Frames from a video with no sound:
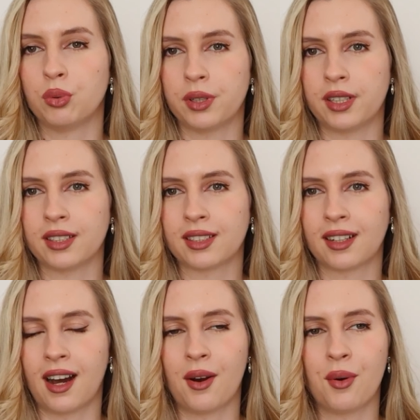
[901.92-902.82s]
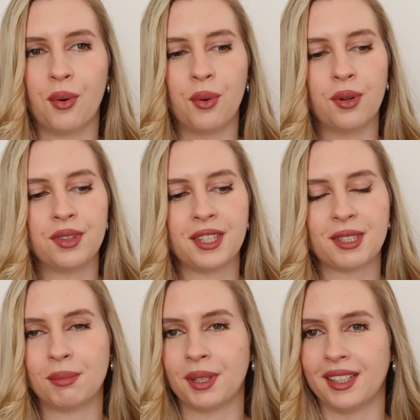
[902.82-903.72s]
you work, how
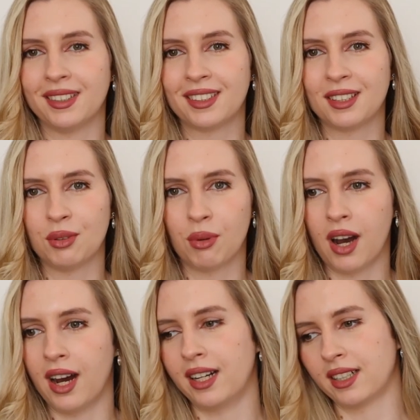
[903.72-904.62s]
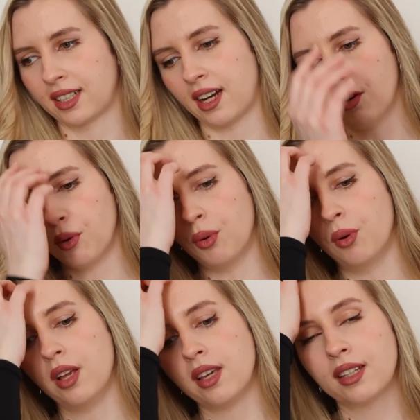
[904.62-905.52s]
disciplined you are, how
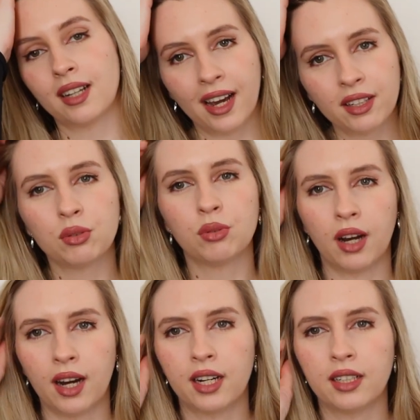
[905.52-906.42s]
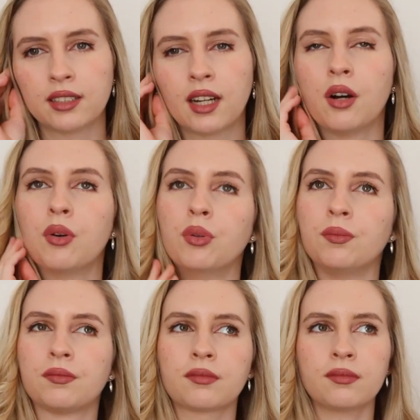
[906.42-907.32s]
kind you are, how
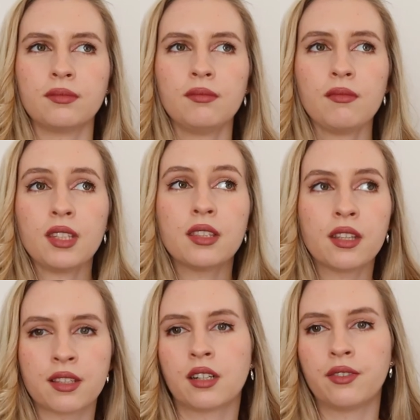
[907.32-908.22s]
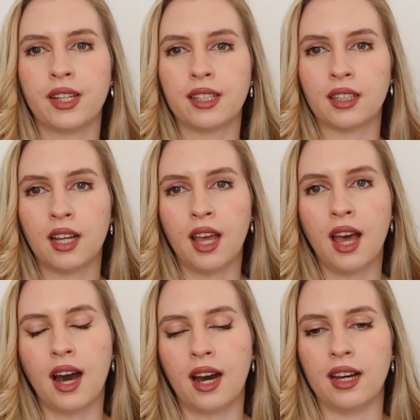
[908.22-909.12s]
deserving
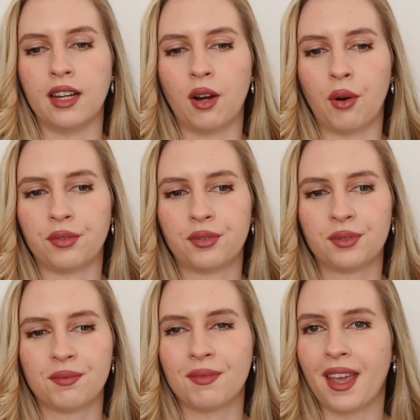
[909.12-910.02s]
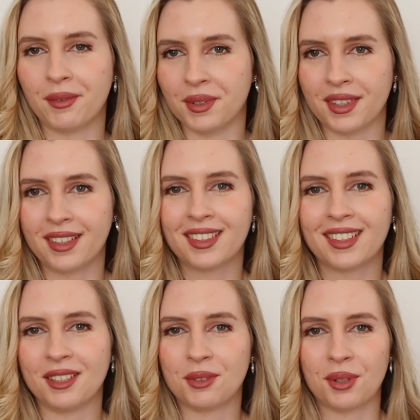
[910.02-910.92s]
of everything
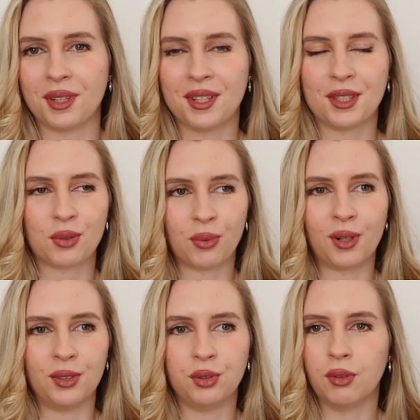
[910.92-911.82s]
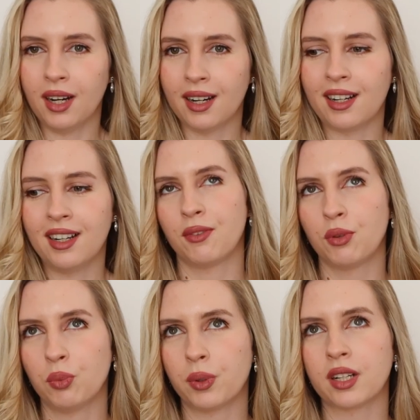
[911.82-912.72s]
literally in this world you are. If
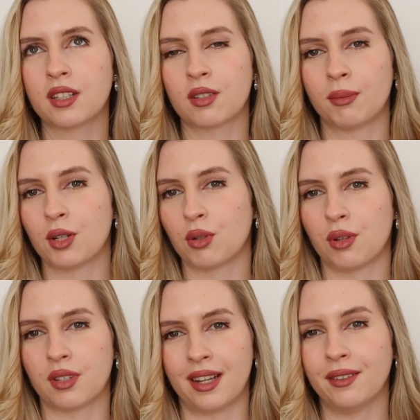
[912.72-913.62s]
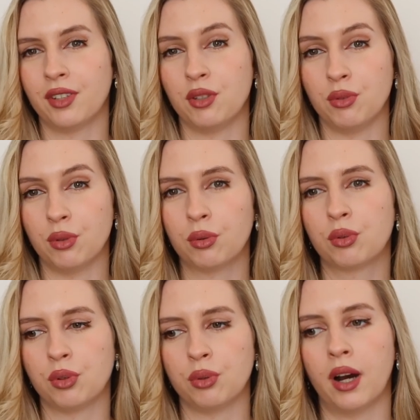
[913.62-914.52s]
you work so much on yourself and you know
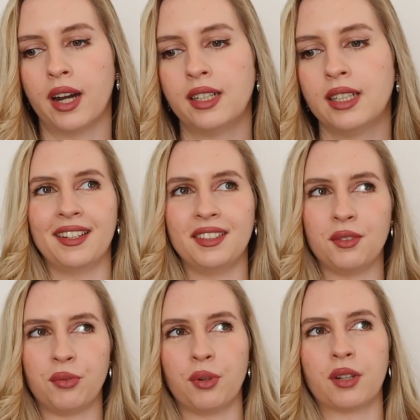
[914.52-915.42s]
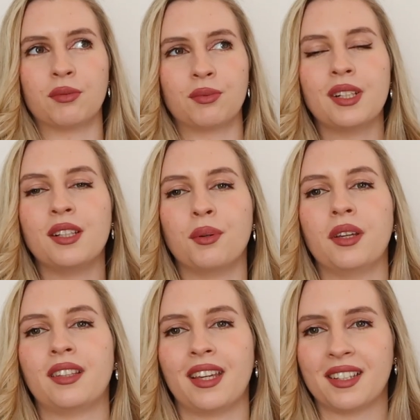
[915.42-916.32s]
who you are, and if you are really
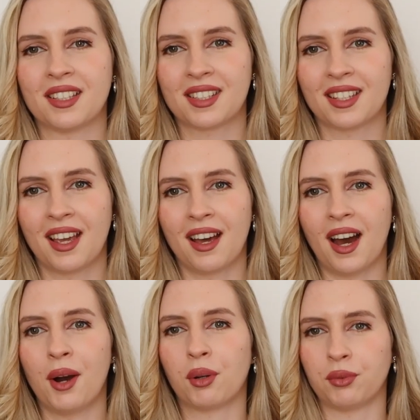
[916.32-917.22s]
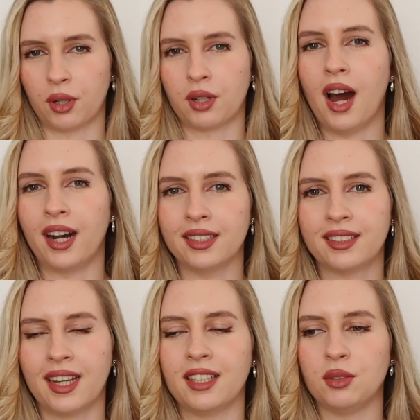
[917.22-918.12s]
doing things out of your heart
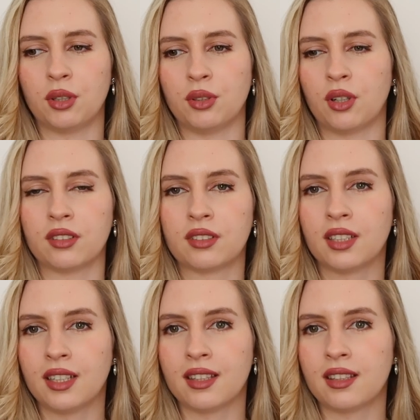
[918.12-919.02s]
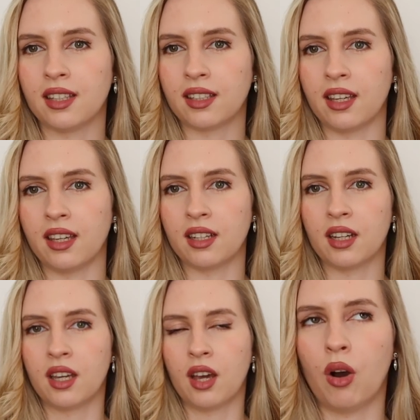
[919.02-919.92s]
and you're not thinking,
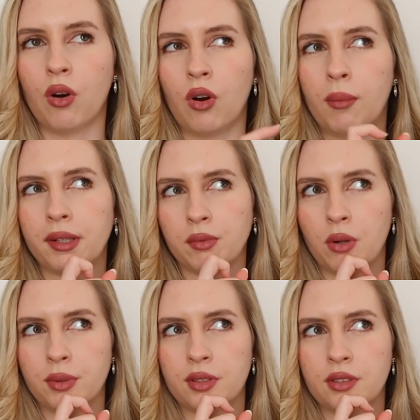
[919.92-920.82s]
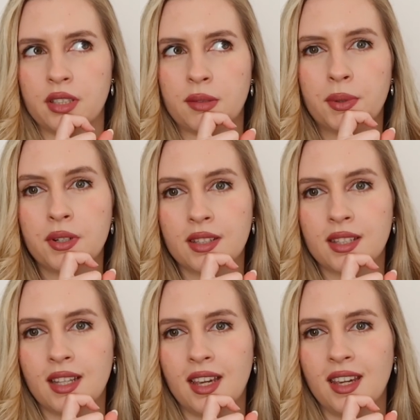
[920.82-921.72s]
oh, but what would this person
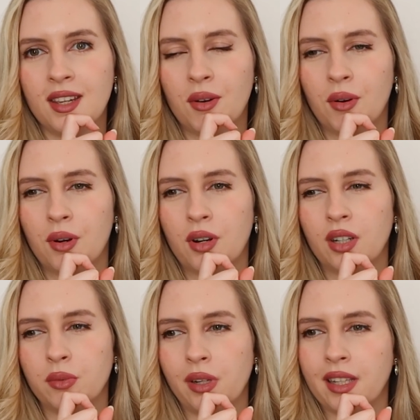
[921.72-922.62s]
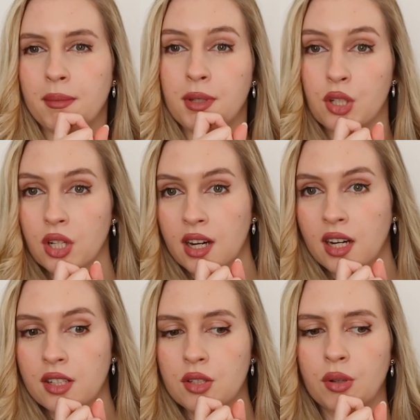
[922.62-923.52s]
say, or will I be
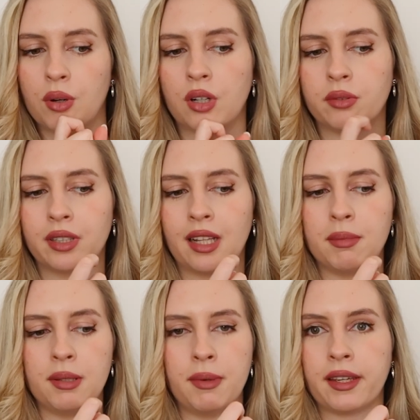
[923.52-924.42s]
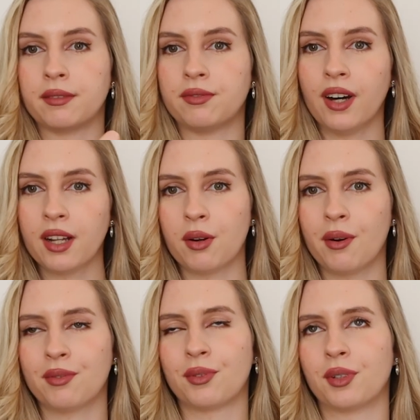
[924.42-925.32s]
judged, or will I be made fun
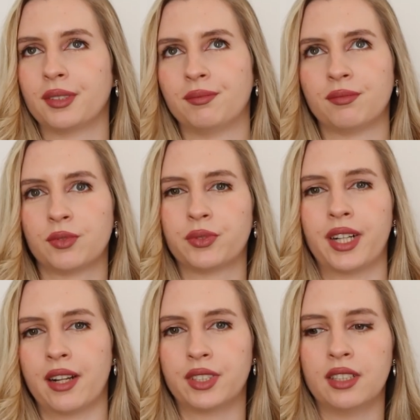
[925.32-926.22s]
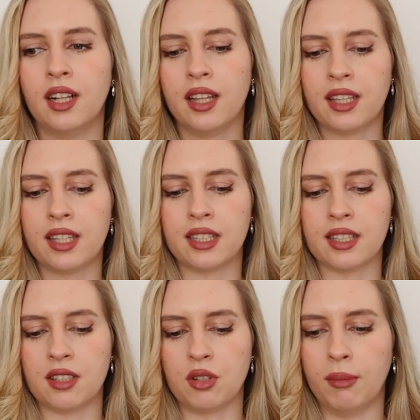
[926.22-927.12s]
of, or whatever it
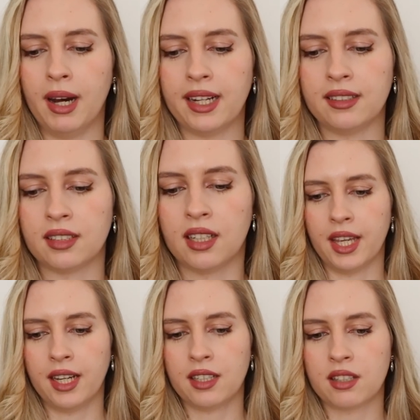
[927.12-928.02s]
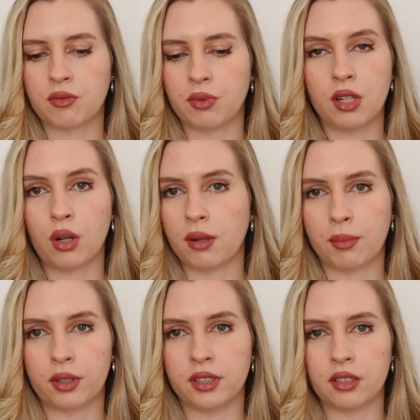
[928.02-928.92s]
is in your mind, that is really not
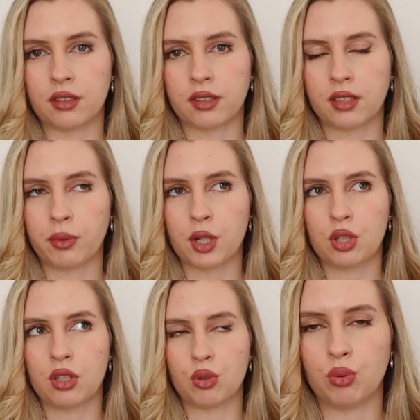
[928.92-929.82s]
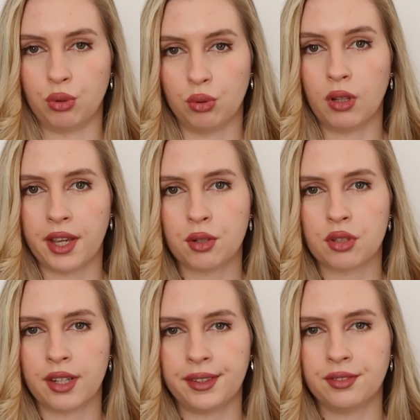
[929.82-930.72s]
important. The question is, do you like
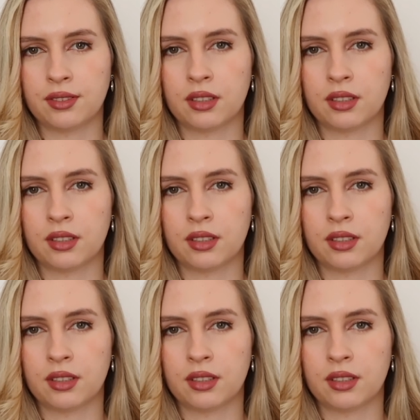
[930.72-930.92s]
yourself?